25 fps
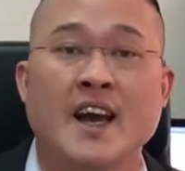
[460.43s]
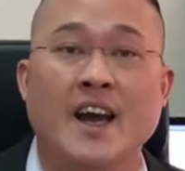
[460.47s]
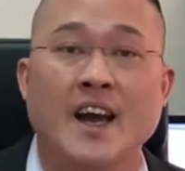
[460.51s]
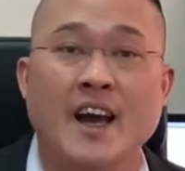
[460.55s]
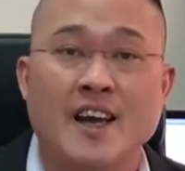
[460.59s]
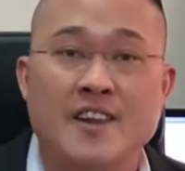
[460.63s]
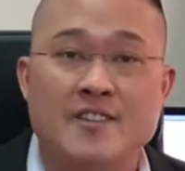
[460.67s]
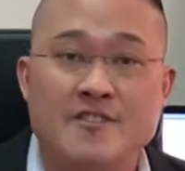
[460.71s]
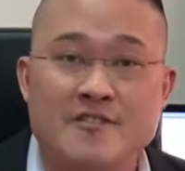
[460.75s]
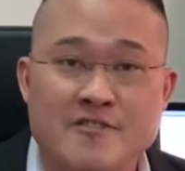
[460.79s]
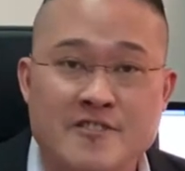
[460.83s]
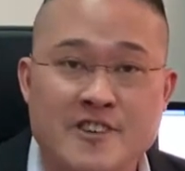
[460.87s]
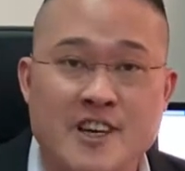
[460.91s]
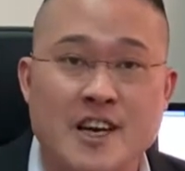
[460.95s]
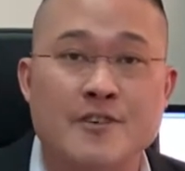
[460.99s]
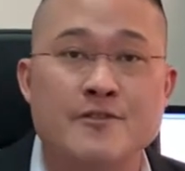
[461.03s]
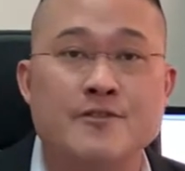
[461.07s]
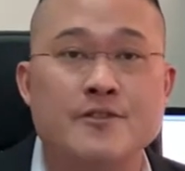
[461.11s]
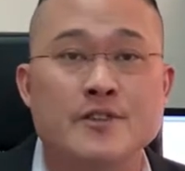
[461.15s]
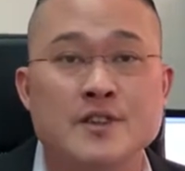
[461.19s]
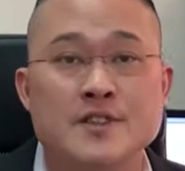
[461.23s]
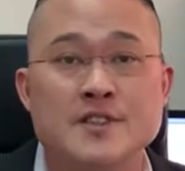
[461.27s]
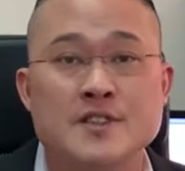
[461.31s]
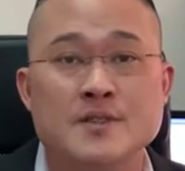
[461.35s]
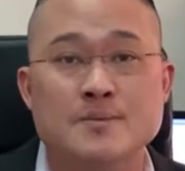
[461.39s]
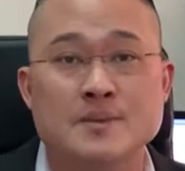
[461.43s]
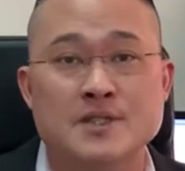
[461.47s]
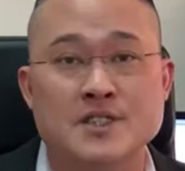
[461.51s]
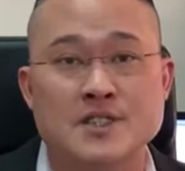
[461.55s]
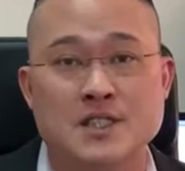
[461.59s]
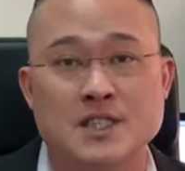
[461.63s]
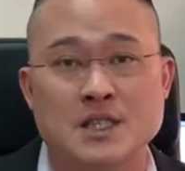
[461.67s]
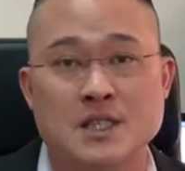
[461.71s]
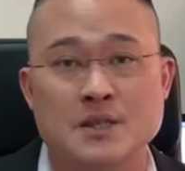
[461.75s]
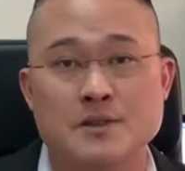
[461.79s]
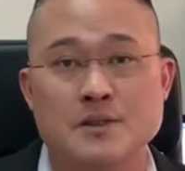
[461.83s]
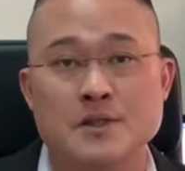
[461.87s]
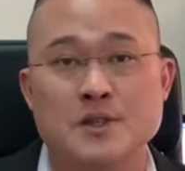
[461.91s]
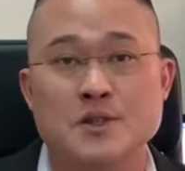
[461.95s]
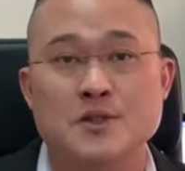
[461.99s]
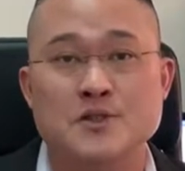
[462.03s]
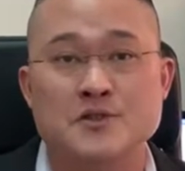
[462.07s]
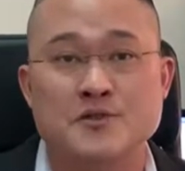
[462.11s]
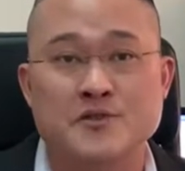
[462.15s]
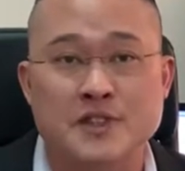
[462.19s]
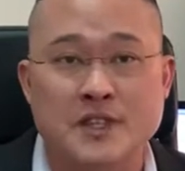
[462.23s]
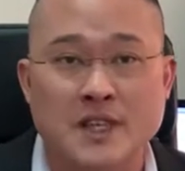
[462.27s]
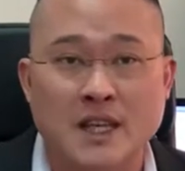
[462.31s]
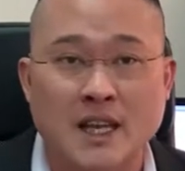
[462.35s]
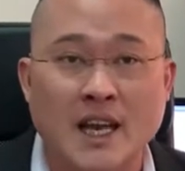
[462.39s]
and reference materials
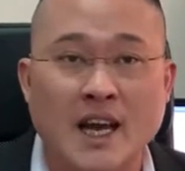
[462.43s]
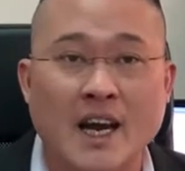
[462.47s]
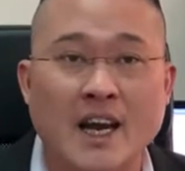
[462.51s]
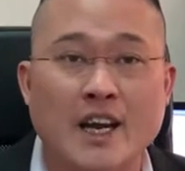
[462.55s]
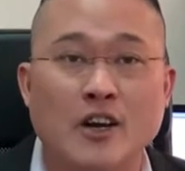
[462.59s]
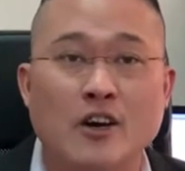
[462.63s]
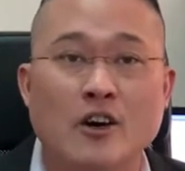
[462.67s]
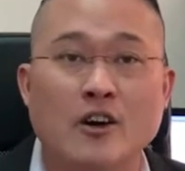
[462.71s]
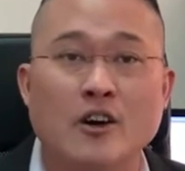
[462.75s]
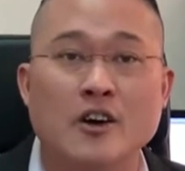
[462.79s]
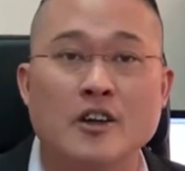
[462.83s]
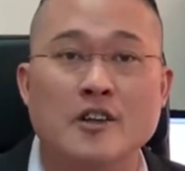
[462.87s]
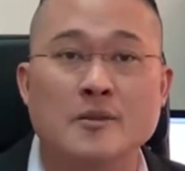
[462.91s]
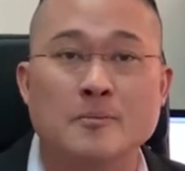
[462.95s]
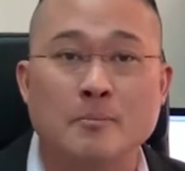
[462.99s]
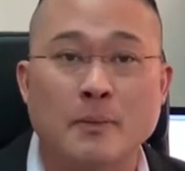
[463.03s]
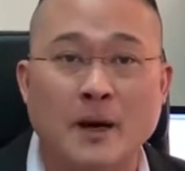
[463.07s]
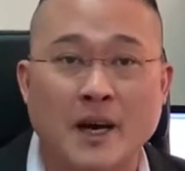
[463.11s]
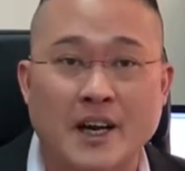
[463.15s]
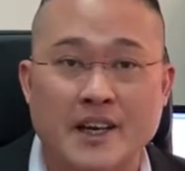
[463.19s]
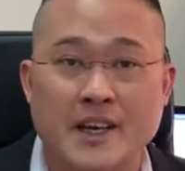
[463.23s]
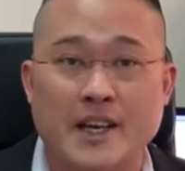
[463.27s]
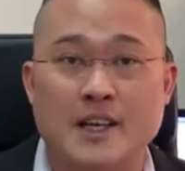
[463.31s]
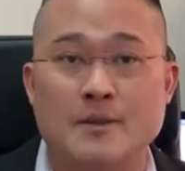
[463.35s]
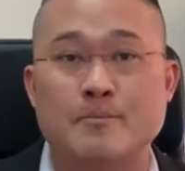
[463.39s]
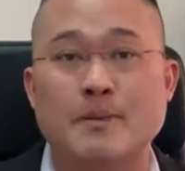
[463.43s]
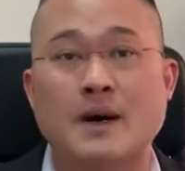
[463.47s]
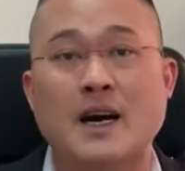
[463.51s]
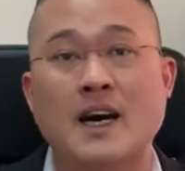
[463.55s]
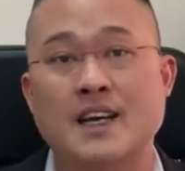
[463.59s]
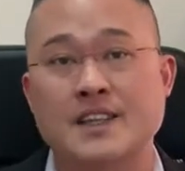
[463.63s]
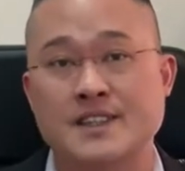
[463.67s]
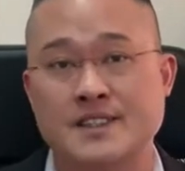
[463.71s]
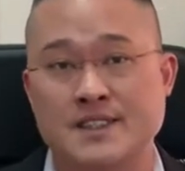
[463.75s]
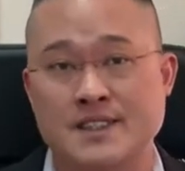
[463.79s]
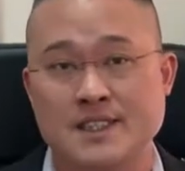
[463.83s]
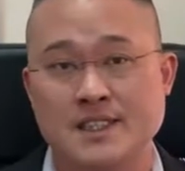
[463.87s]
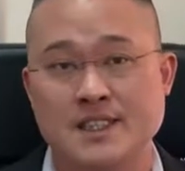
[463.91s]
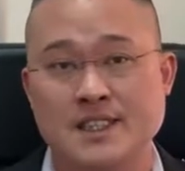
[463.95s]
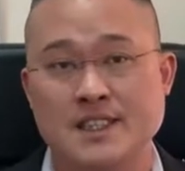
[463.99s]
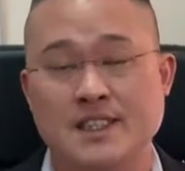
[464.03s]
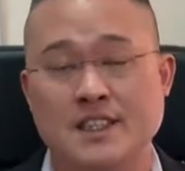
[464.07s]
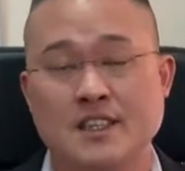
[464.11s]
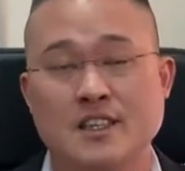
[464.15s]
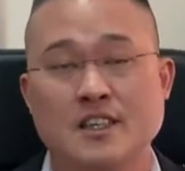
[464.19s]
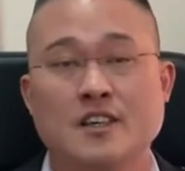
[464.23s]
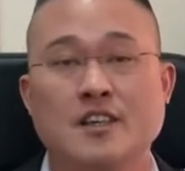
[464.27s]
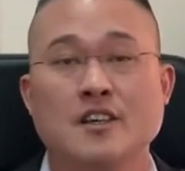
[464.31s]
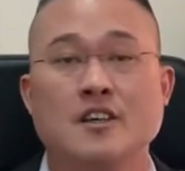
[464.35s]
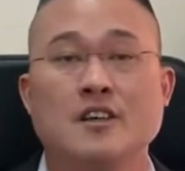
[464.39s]
relied on by that party.
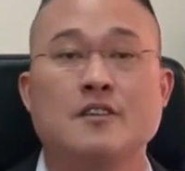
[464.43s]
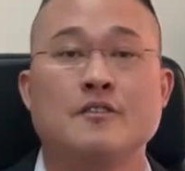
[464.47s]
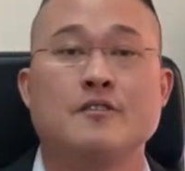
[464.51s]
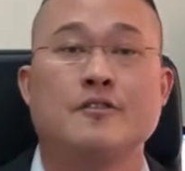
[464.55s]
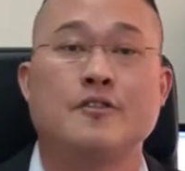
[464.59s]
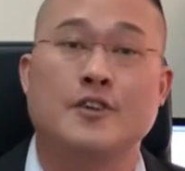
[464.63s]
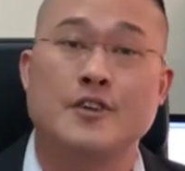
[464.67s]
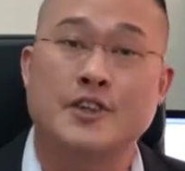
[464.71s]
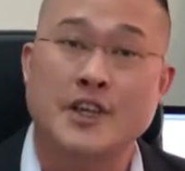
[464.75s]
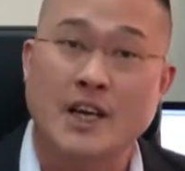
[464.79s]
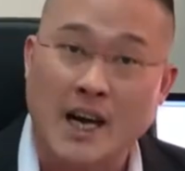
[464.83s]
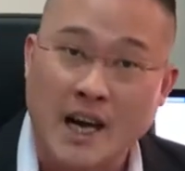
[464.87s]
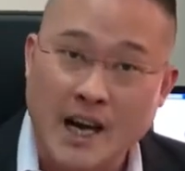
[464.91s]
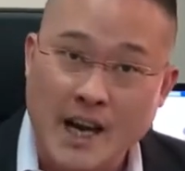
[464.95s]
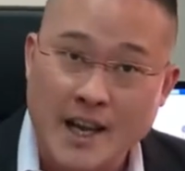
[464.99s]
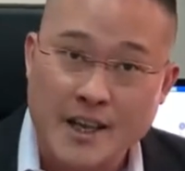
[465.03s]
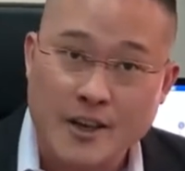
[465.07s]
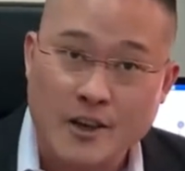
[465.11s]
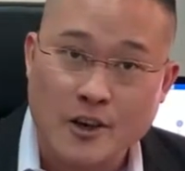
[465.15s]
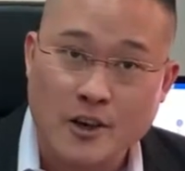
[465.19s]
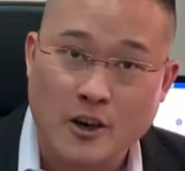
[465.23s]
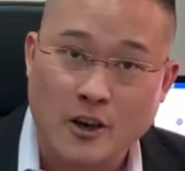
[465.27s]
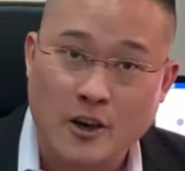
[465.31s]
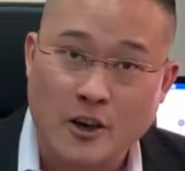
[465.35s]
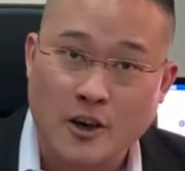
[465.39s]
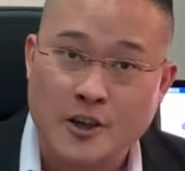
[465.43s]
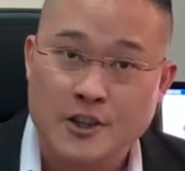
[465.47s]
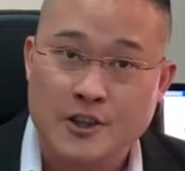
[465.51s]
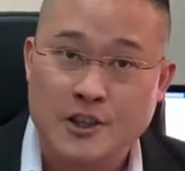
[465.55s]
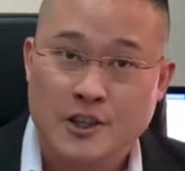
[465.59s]
For the High Court,